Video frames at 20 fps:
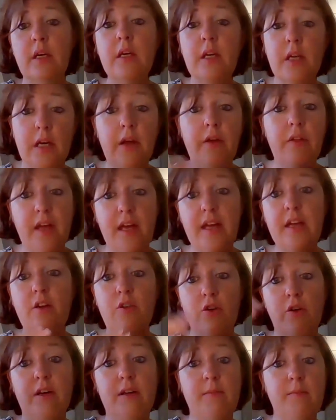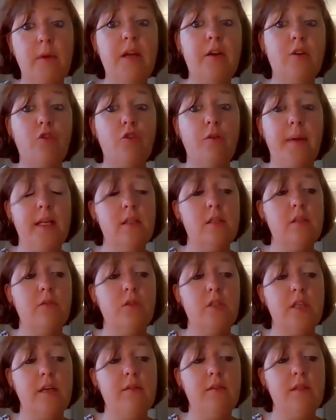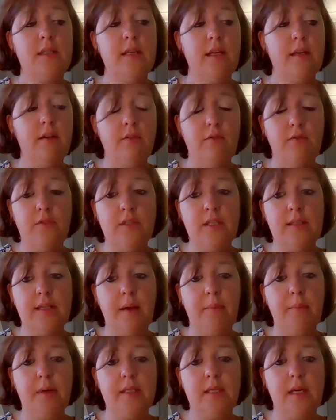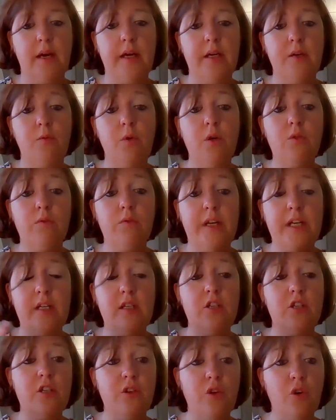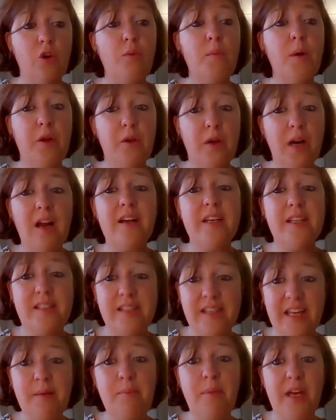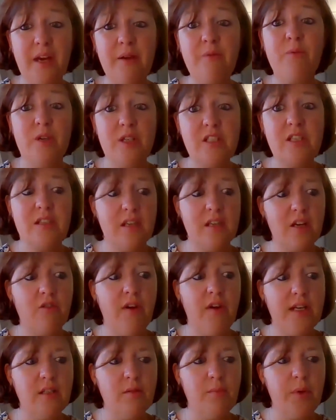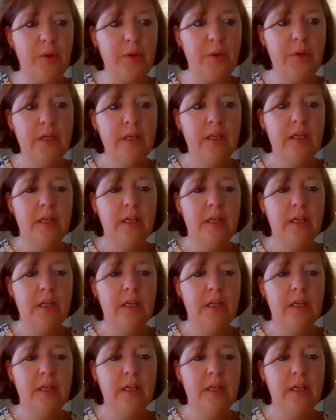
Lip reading: you know, the incremental dosing of tirzepatide will reach normoglycemia, which is incredible,